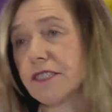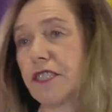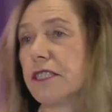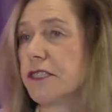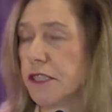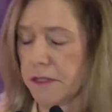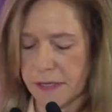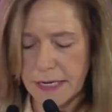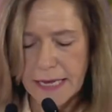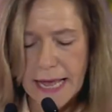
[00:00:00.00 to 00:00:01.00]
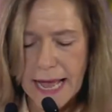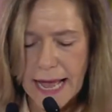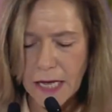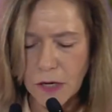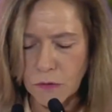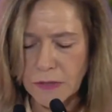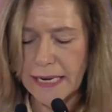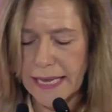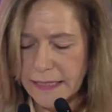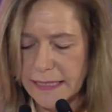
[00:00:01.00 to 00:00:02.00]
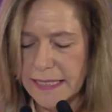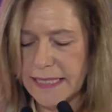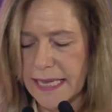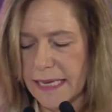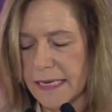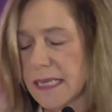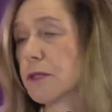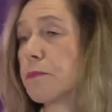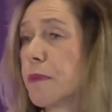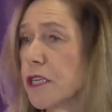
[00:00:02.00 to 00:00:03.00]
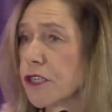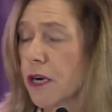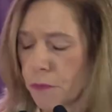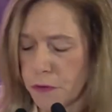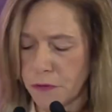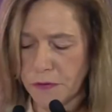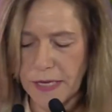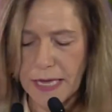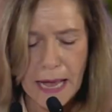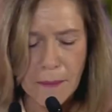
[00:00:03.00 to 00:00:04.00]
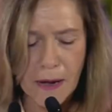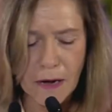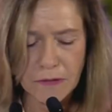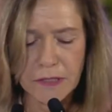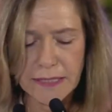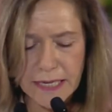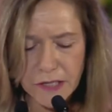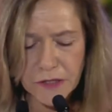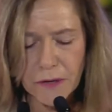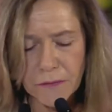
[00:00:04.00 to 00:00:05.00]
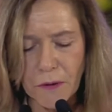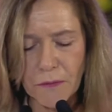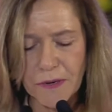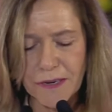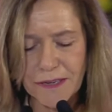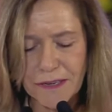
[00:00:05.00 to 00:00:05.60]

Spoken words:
juncture, I would like to say a special word about the essential role